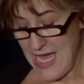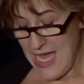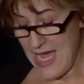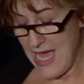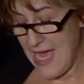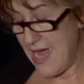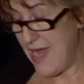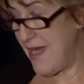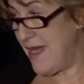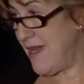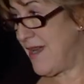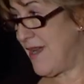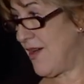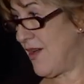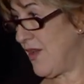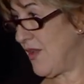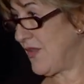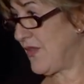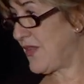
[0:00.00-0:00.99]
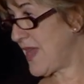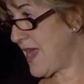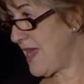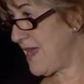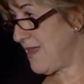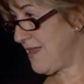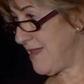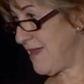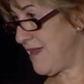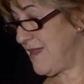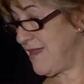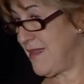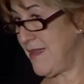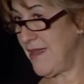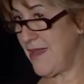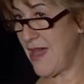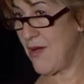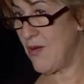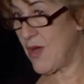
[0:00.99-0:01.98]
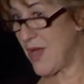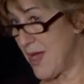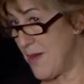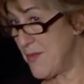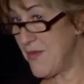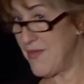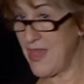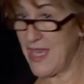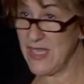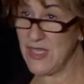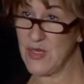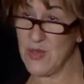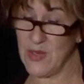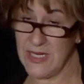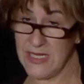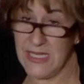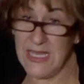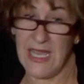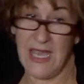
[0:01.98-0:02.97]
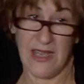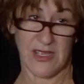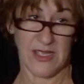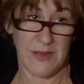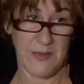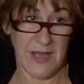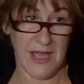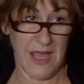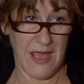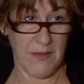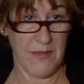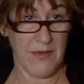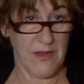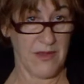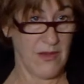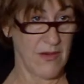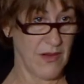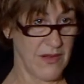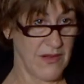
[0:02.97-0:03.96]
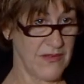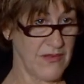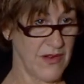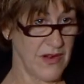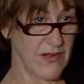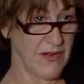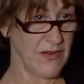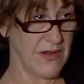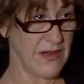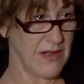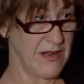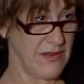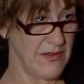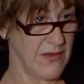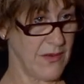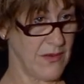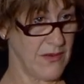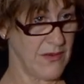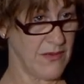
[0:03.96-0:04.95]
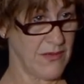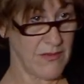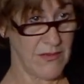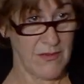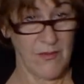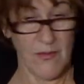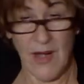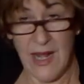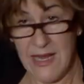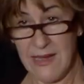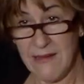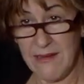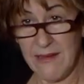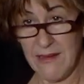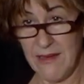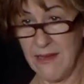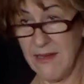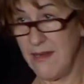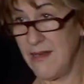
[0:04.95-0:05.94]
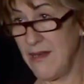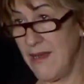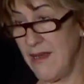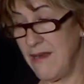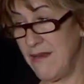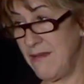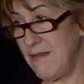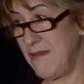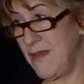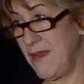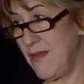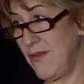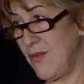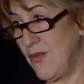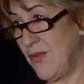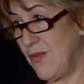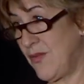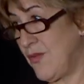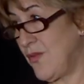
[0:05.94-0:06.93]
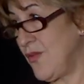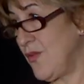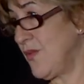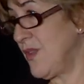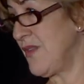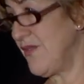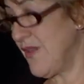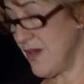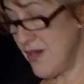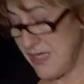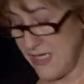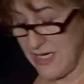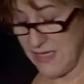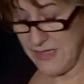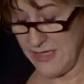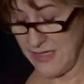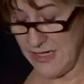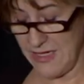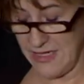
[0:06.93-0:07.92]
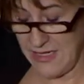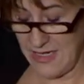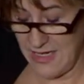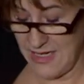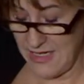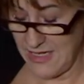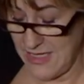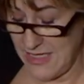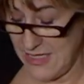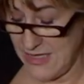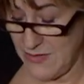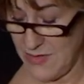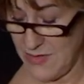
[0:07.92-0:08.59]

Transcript: And I'll say that the outcome of that story is he actually became a creative director in his own right, and, and he was truly very talented, and, and he did